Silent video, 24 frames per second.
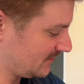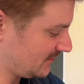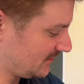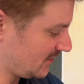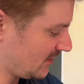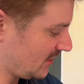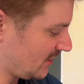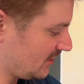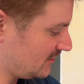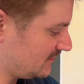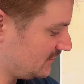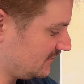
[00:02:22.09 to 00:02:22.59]

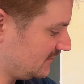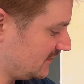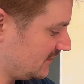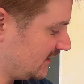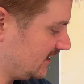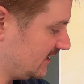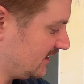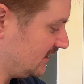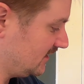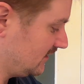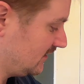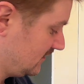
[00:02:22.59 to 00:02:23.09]
but
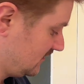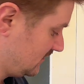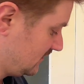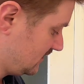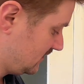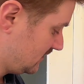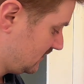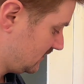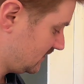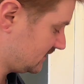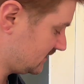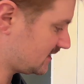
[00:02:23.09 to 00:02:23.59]
hopefully
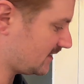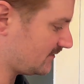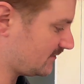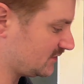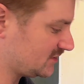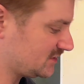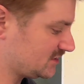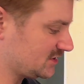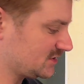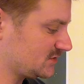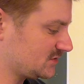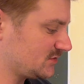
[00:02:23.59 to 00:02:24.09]
the
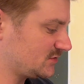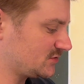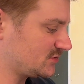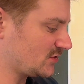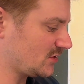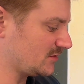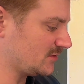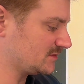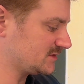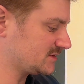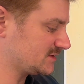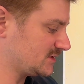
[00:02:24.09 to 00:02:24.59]
temperatures will
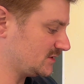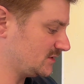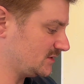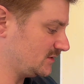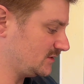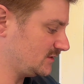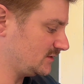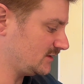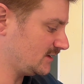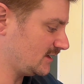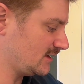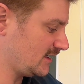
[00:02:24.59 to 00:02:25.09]
drop
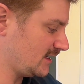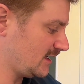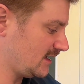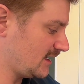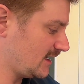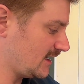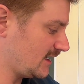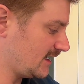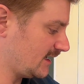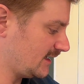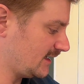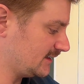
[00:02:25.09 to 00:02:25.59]
soon
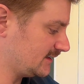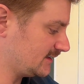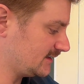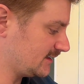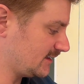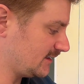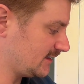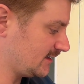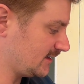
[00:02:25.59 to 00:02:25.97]
and